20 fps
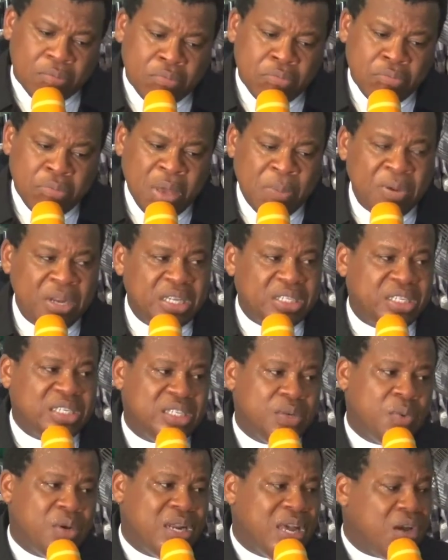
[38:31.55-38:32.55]
Maybe this is the
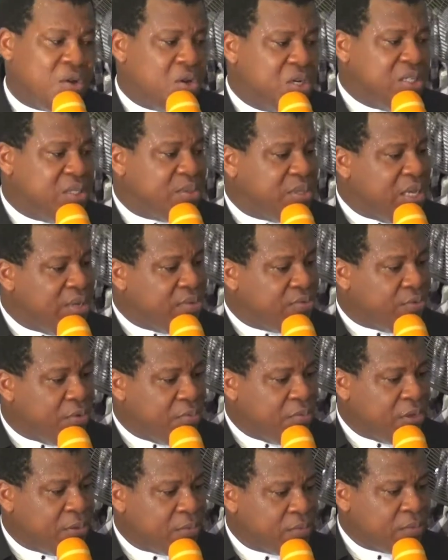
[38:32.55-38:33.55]
one that God is saying for me.
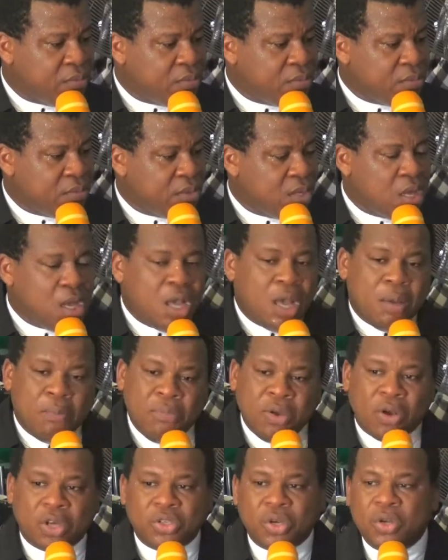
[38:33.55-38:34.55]

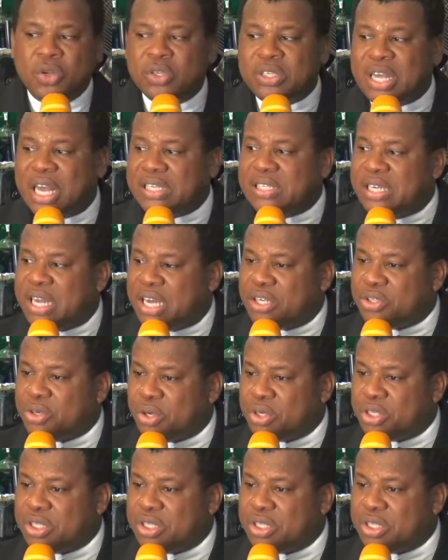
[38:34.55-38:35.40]
Because all those guys in that church,